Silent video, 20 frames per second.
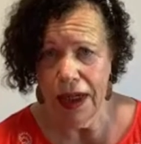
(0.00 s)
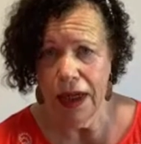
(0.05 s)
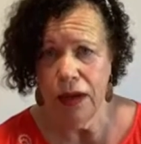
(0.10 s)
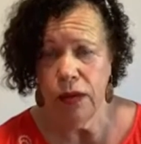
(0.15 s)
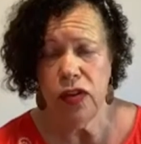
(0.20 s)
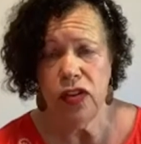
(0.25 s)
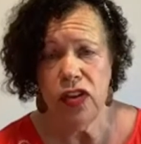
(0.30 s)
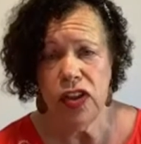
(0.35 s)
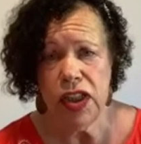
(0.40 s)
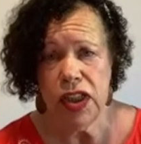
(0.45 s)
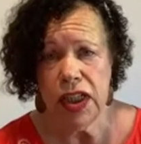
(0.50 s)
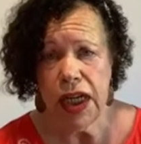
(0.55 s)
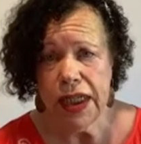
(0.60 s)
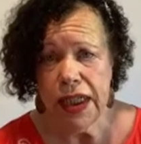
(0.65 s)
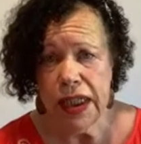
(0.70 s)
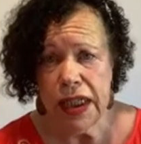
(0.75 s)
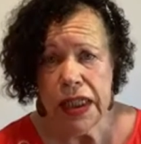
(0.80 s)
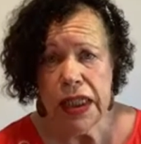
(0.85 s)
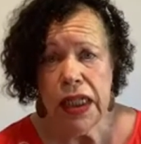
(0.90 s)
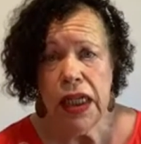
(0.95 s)
I was
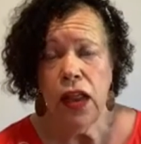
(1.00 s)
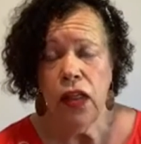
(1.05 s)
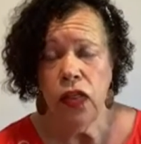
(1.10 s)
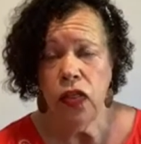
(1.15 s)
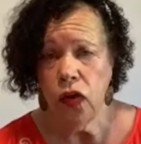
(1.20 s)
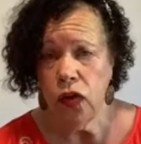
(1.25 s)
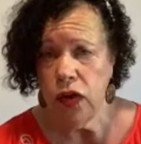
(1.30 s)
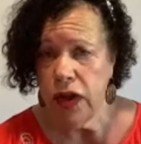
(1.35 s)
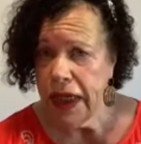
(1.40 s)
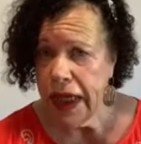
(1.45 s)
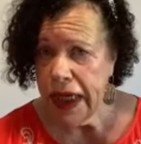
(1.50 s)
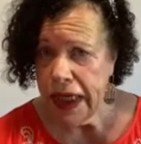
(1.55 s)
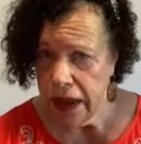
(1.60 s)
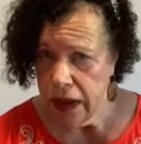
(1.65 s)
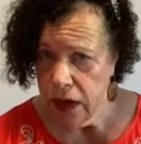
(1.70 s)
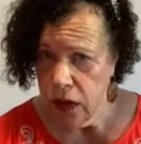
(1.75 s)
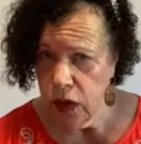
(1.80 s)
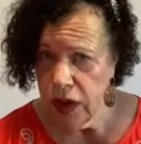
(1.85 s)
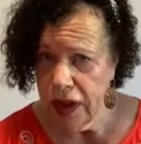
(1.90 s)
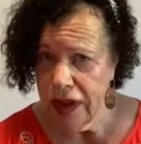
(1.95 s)
injecting 38
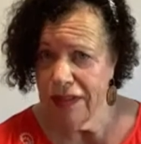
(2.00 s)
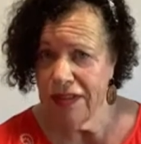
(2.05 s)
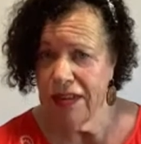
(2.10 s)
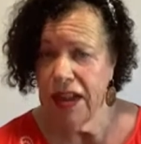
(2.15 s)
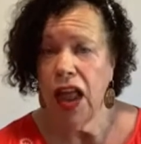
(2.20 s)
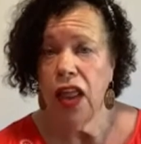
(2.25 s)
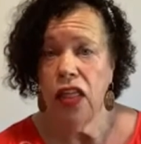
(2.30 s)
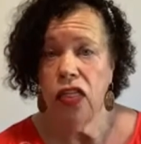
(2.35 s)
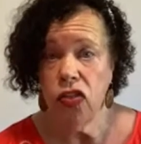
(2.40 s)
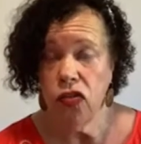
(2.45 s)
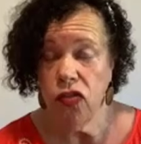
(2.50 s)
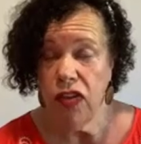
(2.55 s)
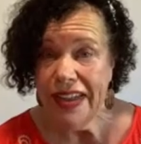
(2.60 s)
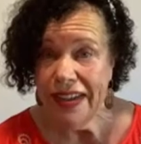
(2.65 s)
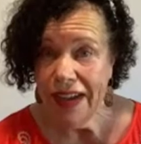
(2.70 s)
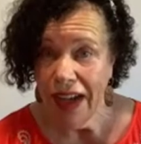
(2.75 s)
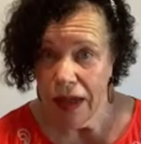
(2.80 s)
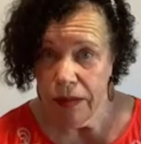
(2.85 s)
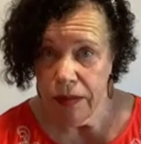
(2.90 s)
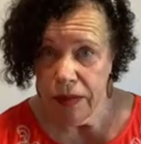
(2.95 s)
units three
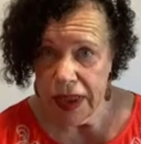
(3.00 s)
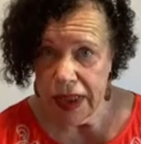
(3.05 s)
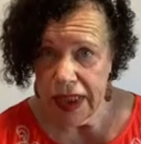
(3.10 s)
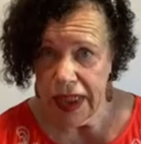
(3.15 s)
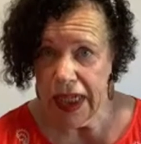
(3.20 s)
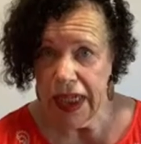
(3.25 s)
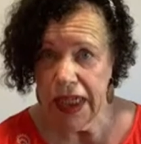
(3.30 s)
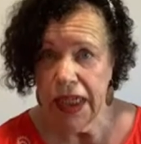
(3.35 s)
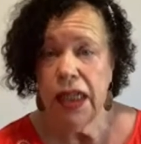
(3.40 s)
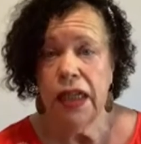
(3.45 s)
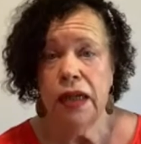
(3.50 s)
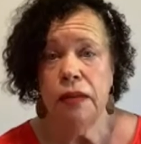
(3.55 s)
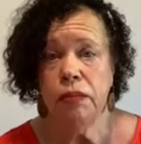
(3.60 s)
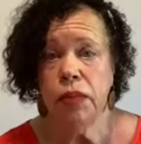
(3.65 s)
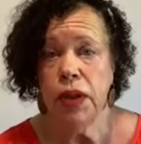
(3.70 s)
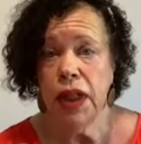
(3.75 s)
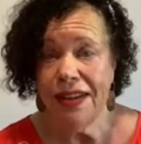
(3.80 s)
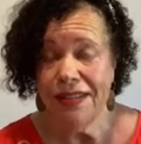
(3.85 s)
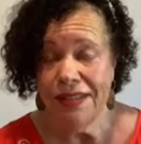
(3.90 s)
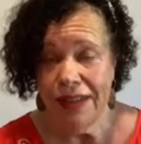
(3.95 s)
times a day,
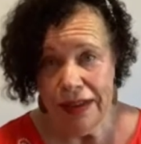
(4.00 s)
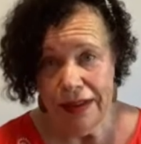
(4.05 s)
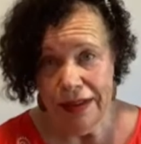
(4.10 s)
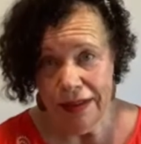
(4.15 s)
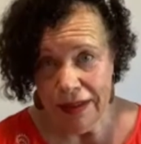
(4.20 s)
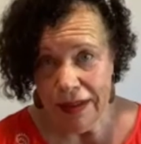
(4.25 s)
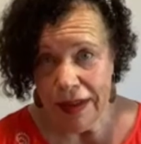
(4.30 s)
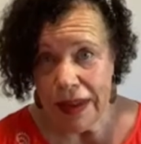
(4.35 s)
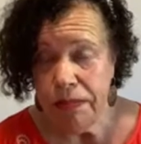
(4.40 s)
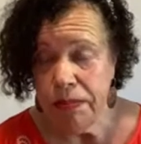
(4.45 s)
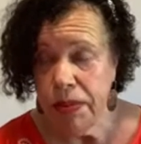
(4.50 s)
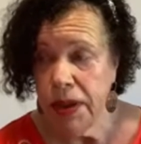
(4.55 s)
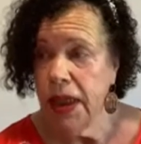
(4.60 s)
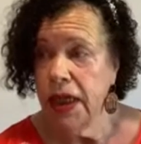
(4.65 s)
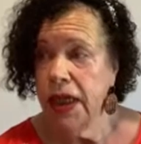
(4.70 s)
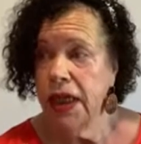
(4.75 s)
plus a sleep